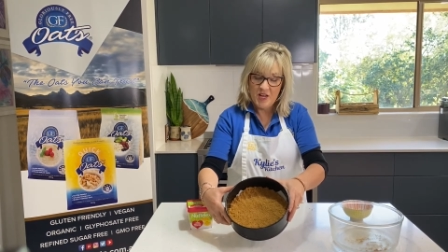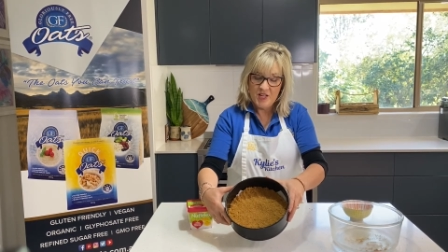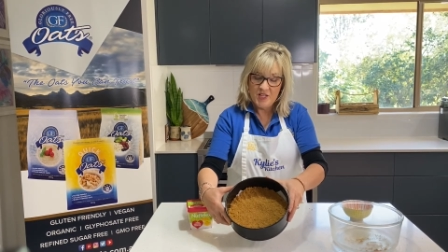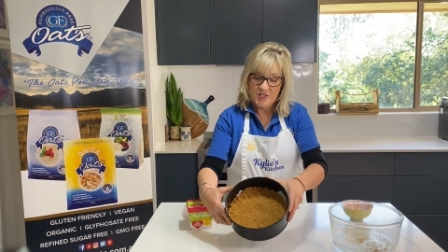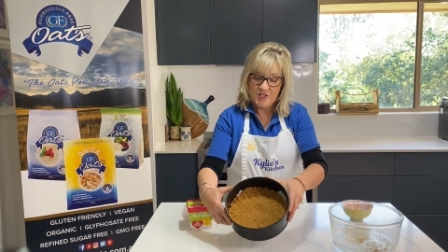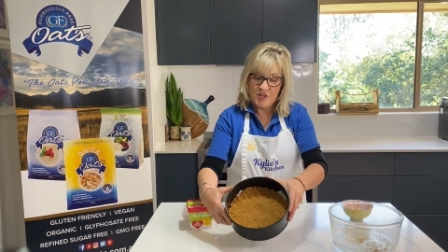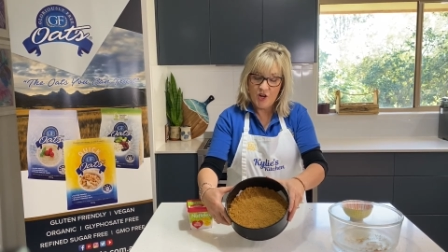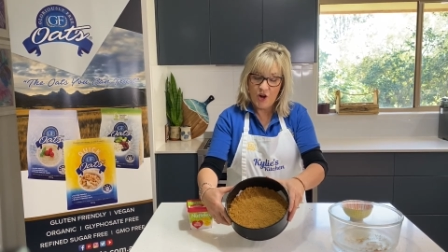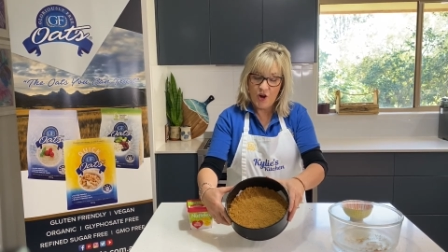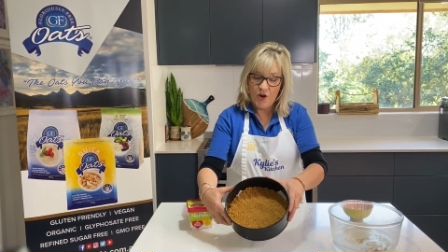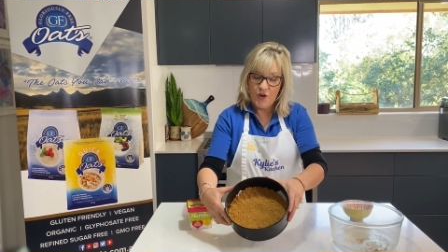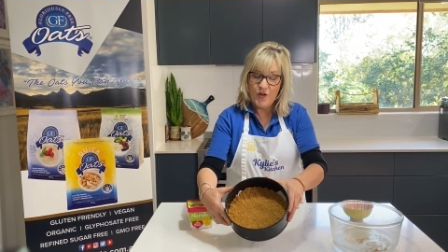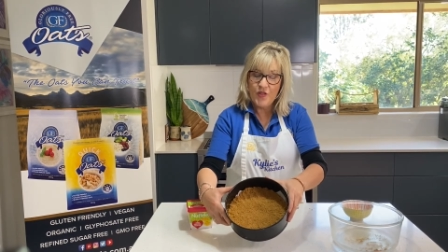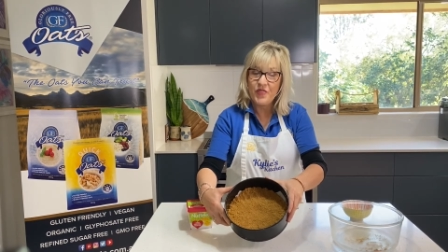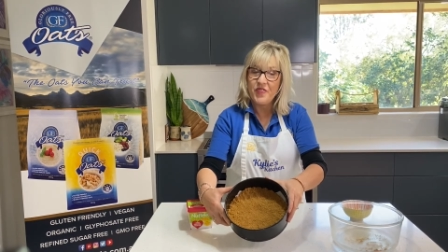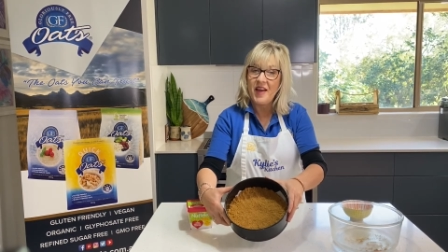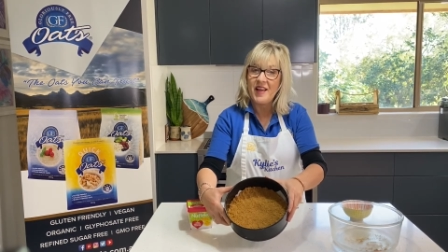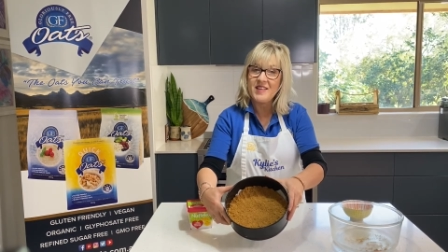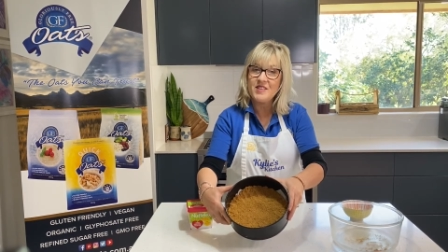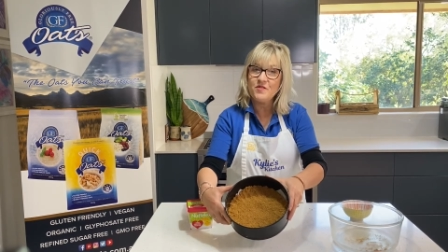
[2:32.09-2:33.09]
So
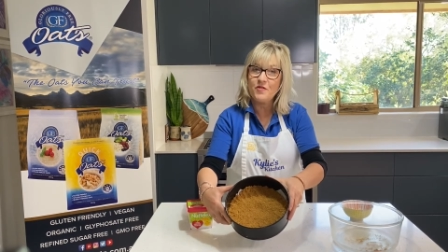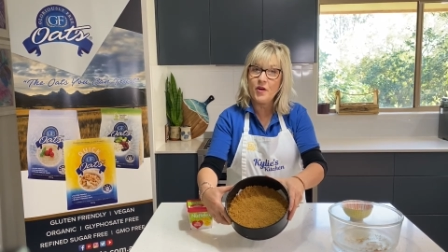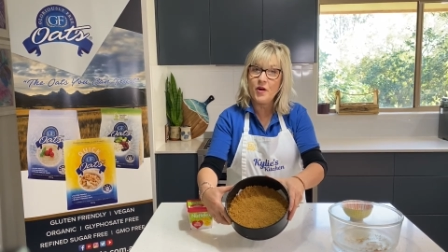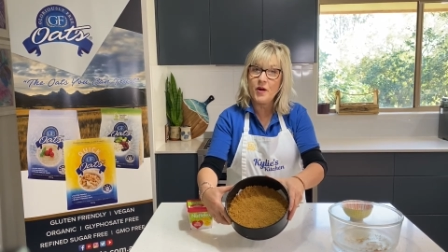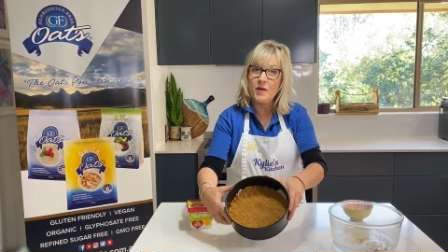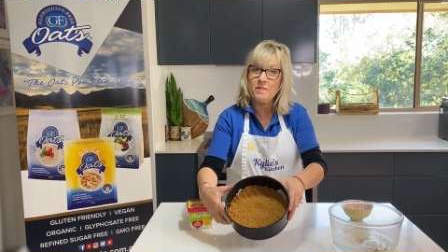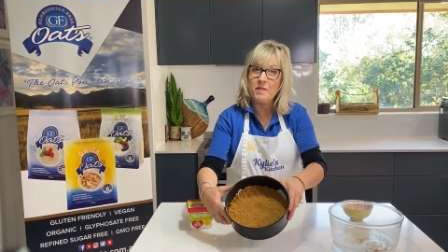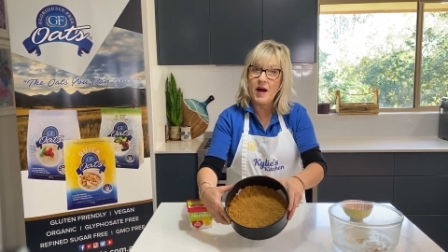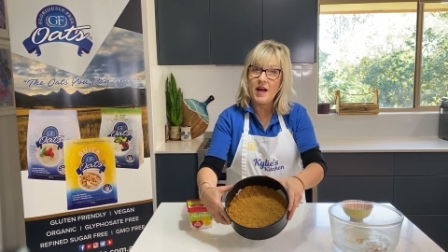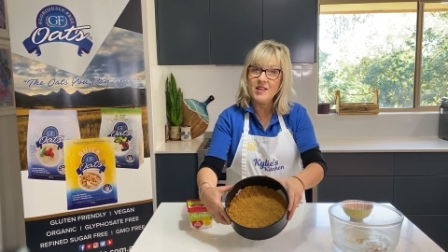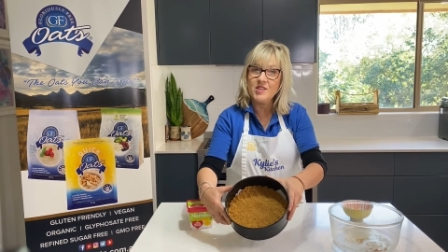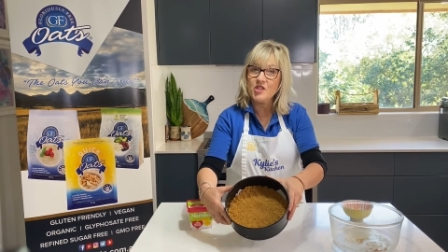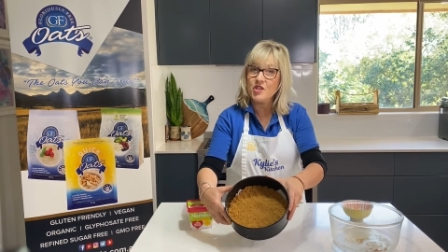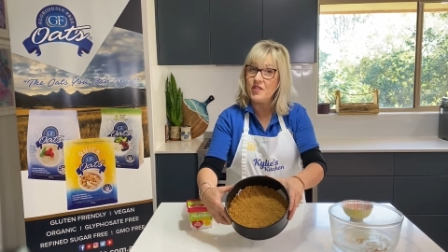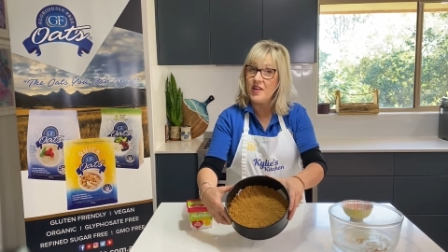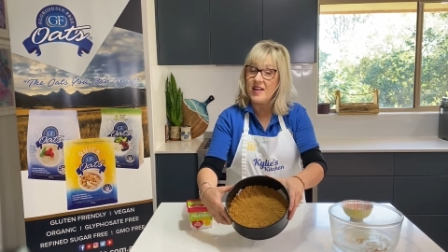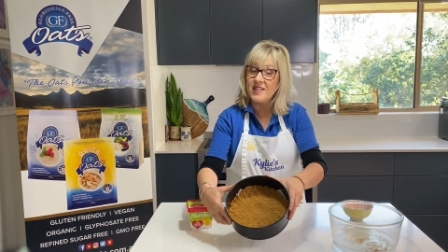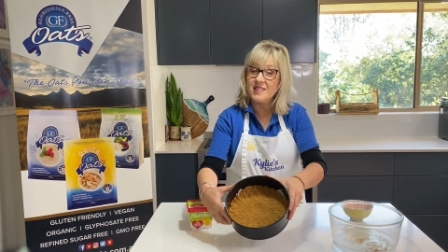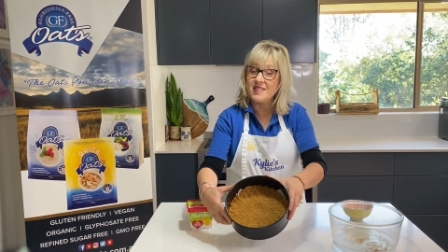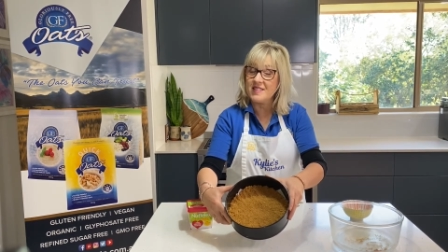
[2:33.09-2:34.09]
thanks very much.
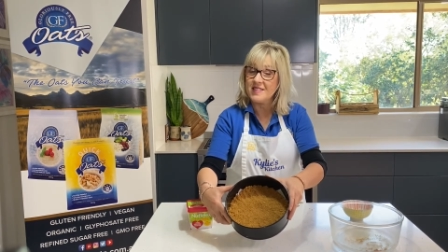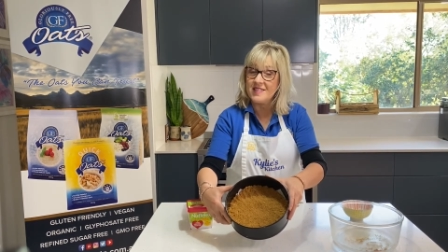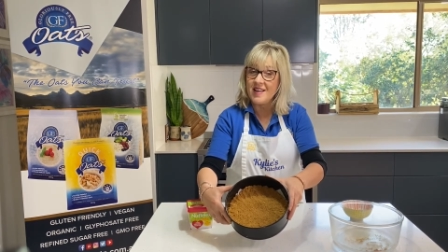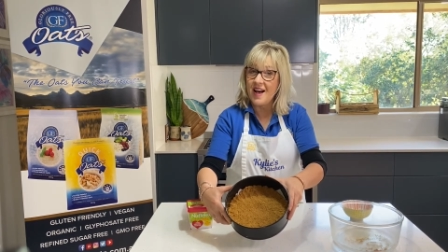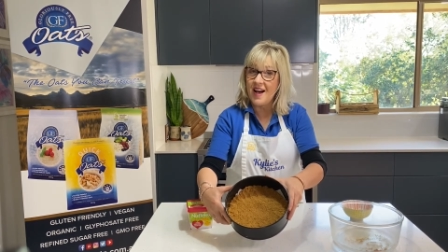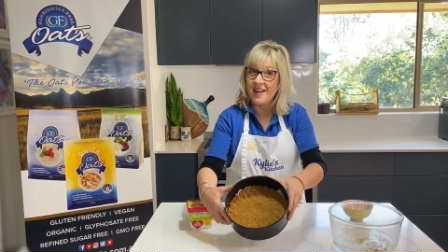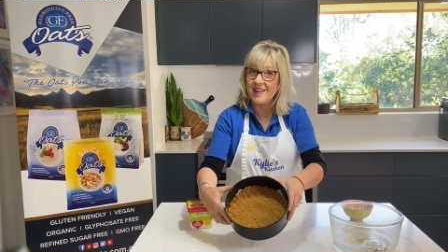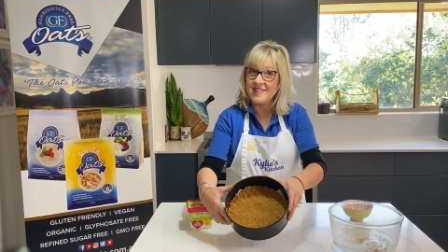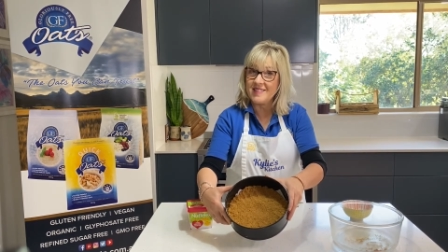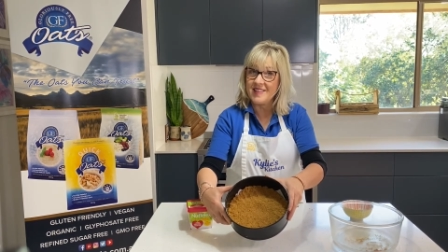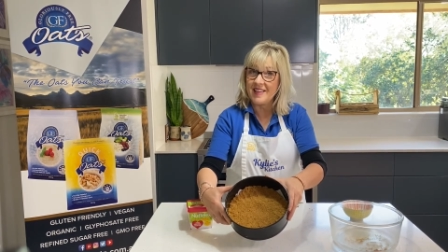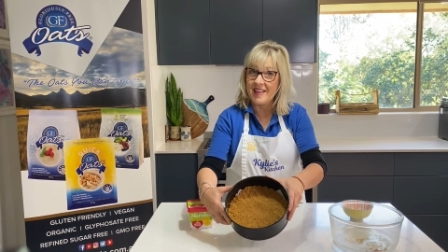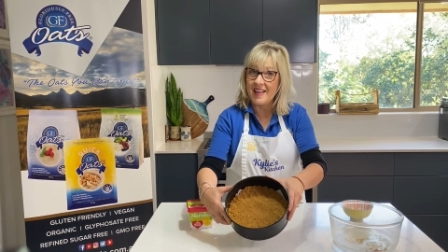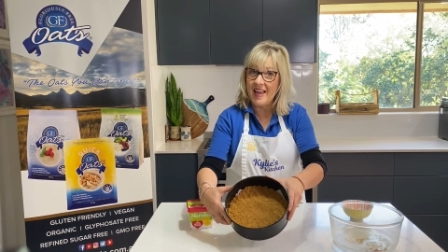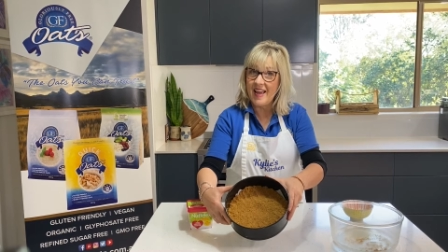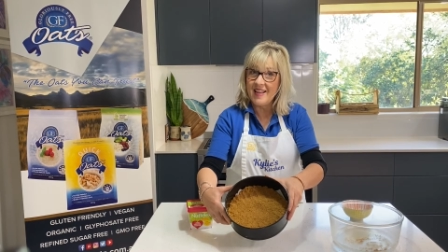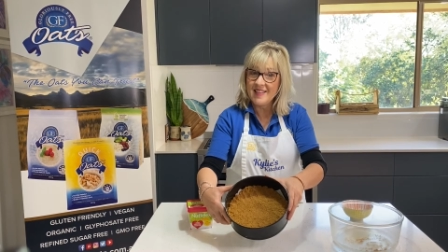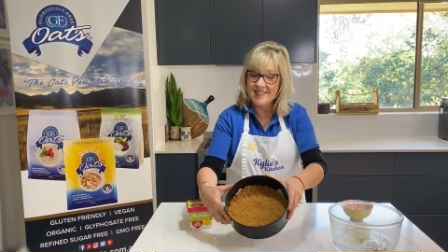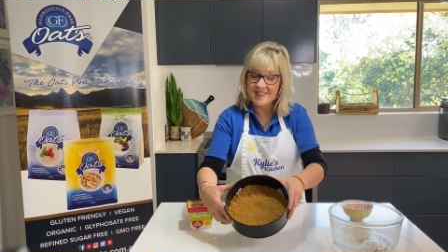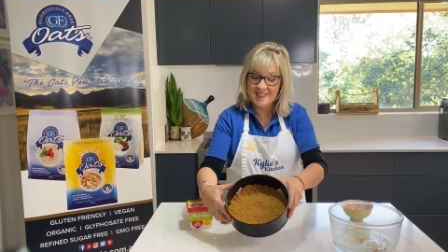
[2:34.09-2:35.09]
That's as hard as it
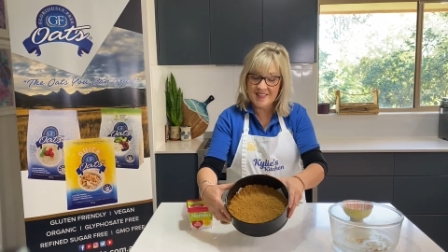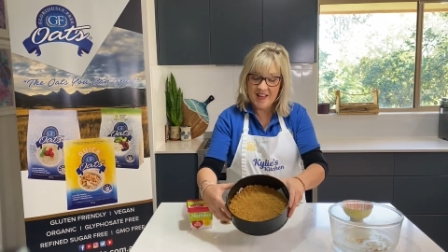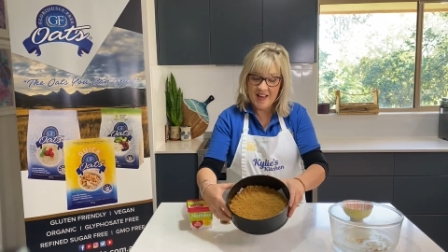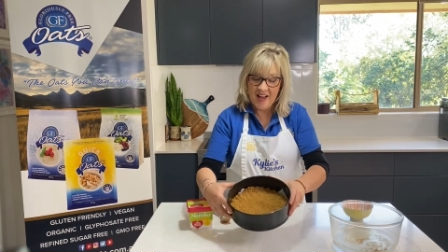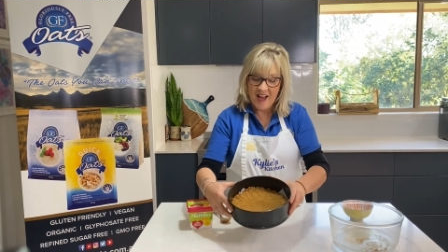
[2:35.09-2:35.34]
gets.